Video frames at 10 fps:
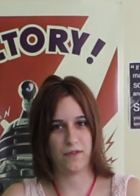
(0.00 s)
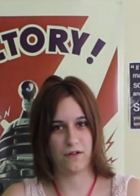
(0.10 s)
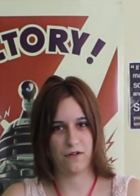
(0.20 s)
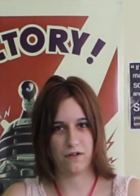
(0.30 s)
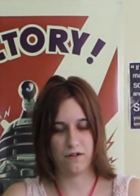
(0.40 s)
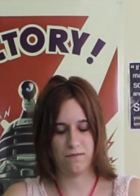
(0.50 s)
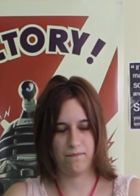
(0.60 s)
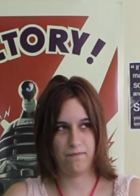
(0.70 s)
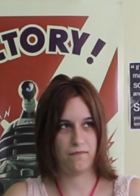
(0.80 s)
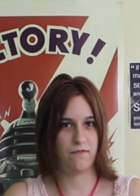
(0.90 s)
They're all
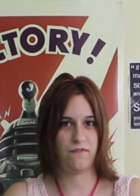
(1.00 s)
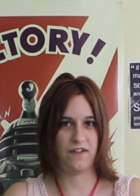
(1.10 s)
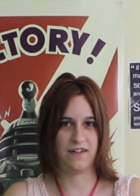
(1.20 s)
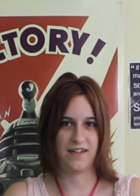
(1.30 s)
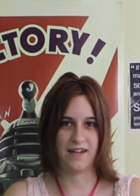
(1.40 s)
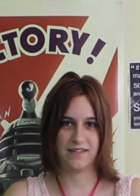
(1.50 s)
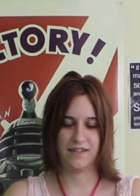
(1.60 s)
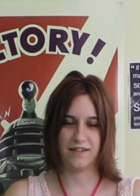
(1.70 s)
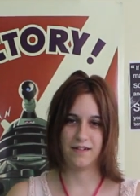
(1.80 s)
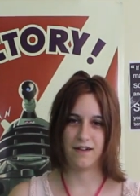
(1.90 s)

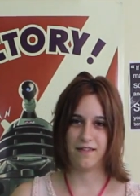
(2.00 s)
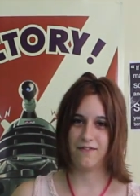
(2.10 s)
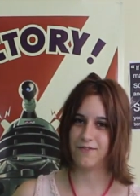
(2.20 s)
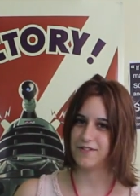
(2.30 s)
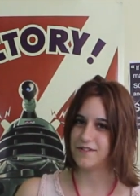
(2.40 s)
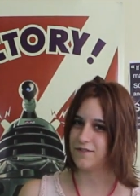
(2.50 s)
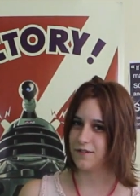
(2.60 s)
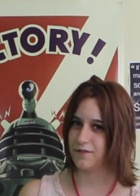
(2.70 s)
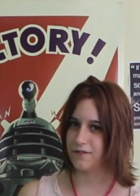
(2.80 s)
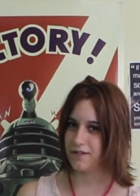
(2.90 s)
fantastic. I love Christopher
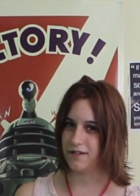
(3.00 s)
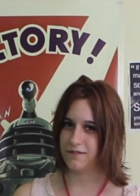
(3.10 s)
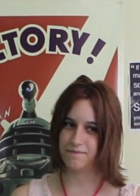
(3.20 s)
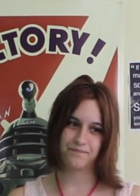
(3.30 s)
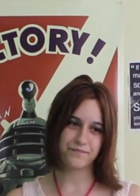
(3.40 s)
Nolan.